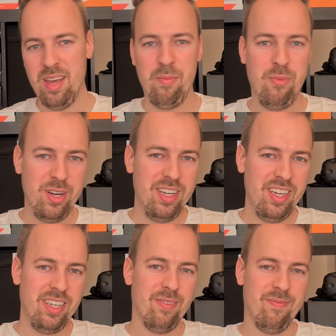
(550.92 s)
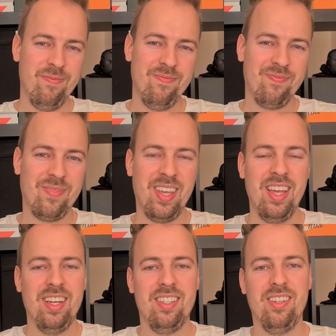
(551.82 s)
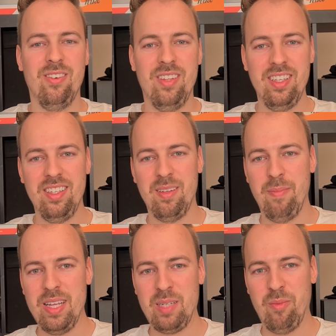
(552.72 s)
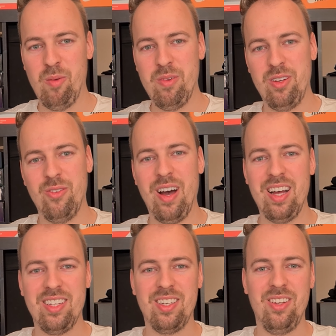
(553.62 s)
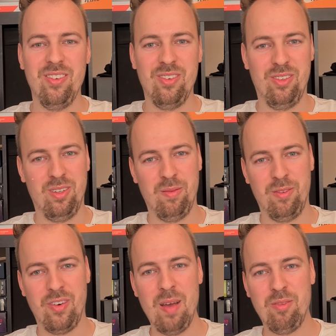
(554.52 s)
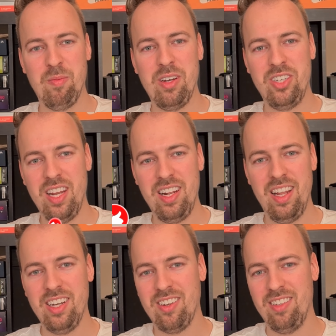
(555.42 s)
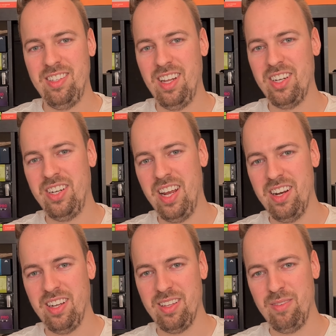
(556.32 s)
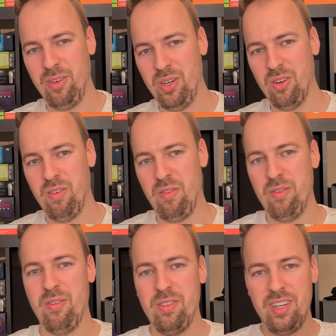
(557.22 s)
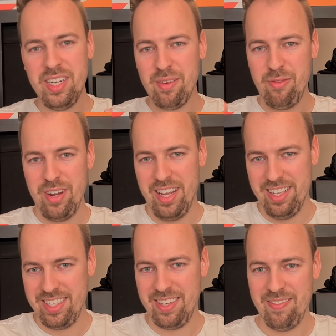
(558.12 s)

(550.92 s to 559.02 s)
Pretty neat, hmm? So this is the best moment to ask you to subscribe to my channel and consider sharing this video with your Tinker friends.